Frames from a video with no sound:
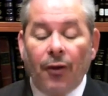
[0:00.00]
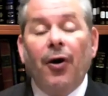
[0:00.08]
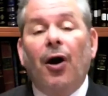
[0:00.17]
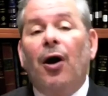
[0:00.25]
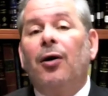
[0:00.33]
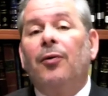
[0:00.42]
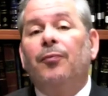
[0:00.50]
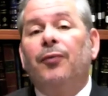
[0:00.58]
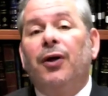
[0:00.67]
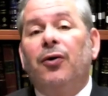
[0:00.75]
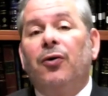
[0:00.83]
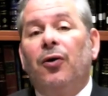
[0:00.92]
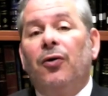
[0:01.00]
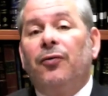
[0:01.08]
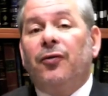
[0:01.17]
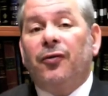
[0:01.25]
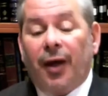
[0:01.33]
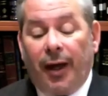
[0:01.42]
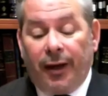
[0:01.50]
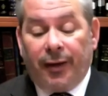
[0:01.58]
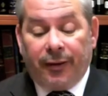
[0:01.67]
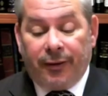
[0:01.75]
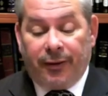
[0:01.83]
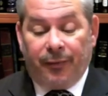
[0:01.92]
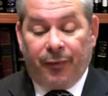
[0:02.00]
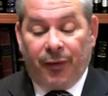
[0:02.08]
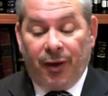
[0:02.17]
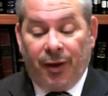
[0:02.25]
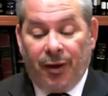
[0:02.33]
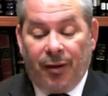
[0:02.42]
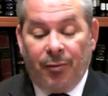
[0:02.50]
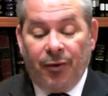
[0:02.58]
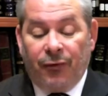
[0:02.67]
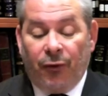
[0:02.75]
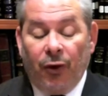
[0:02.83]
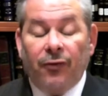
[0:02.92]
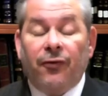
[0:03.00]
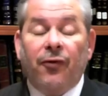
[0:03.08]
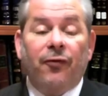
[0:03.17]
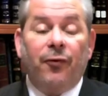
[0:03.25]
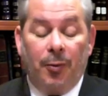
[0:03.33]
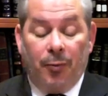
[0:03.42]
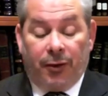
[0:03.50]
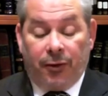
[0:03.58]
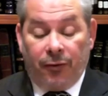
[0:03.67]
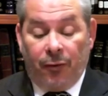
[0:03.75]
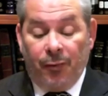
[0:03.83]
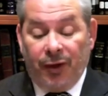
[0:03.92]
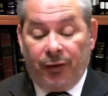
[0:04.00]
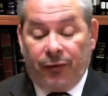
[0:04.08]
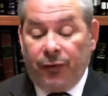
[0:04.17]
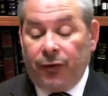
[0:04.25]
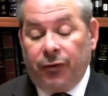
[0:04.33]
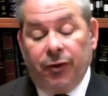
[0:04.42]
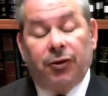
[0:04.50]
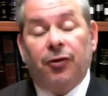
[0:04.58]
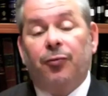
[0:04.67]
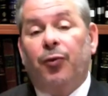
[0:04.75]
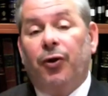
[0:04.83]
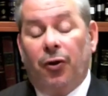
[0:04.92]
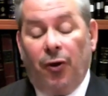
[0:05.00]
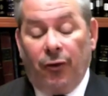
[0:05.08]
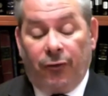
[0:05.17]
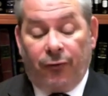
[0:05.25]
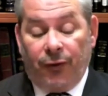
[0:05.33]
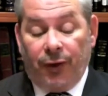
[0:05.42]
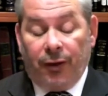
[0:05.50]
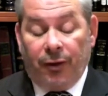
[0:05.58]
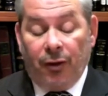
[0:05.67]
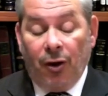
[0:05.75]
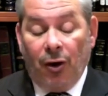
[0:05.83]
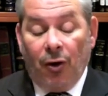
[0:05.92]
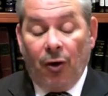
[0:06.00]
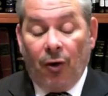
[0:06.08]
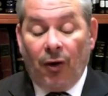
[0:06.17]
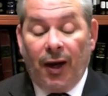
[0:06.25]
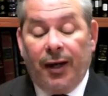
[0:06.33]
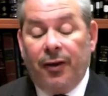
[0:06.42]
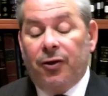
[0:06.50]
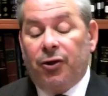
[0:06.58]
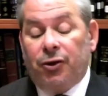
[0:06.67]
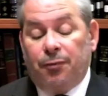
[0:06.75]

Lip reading: There are brachot recited before the fulfillment of a mitzvah, such as putting on tefillin or lighting the